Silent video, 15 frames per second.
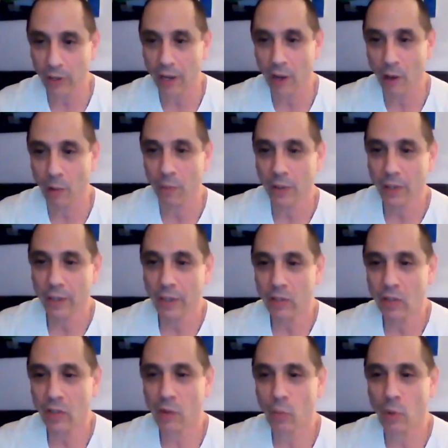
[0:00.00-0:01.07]
Um,
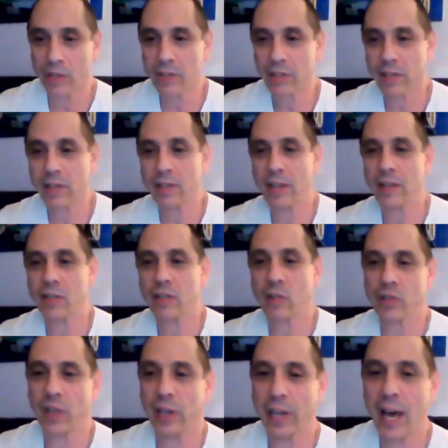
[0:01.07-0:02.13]
John Westick says
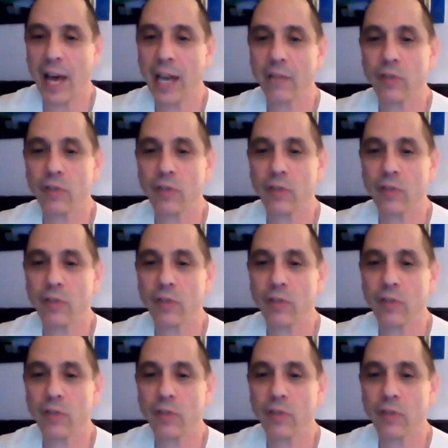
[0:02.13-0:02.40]
there's a lot